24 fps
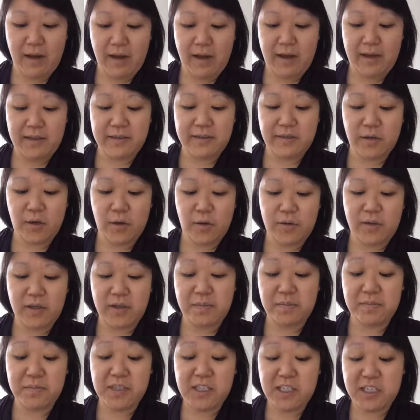So the
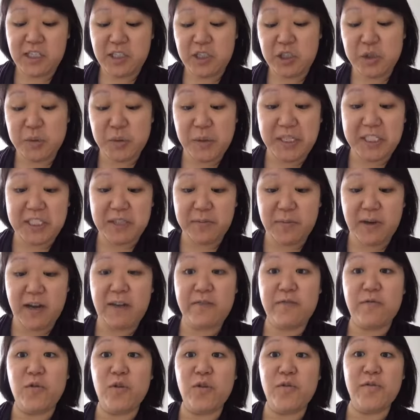completion sweet
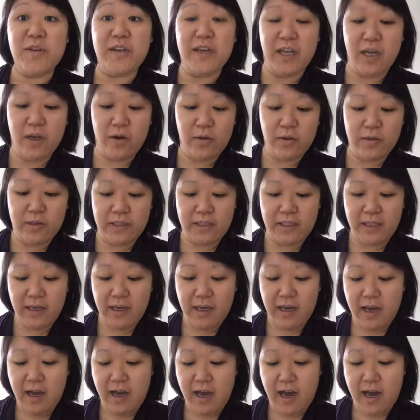spot for videos
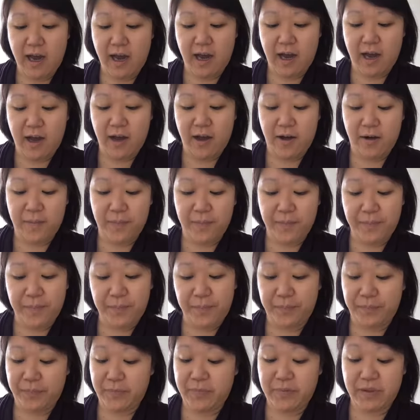
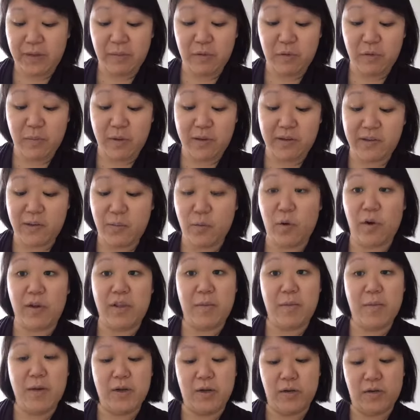seems to be somewhere in
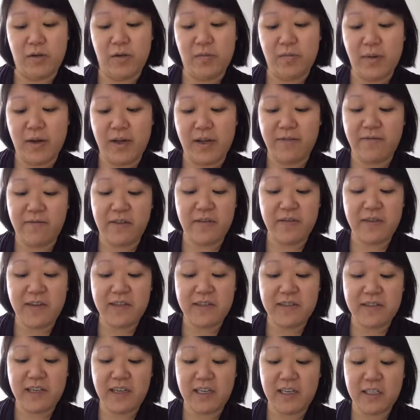the middle, but 15
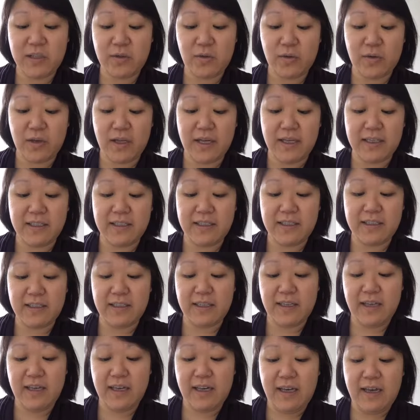seconds or less
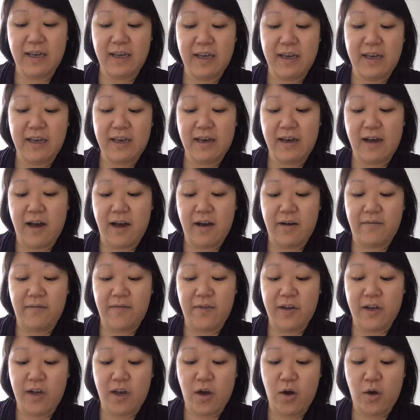
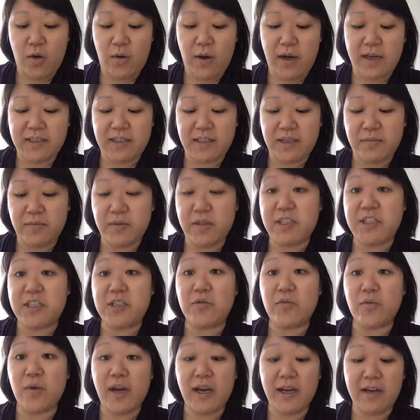video has a
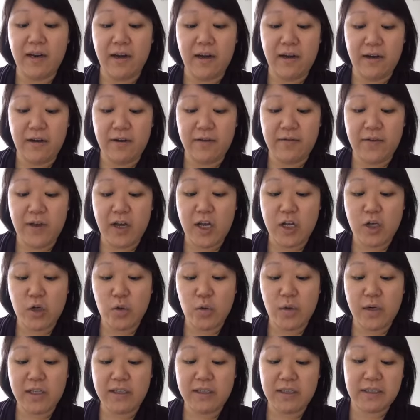completion rate of
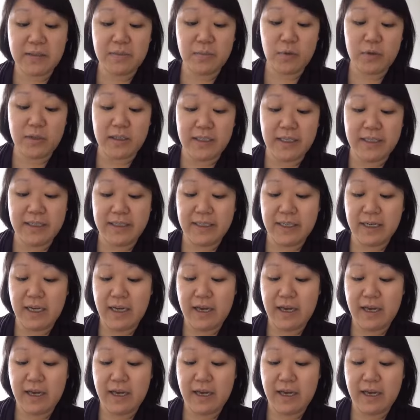26%.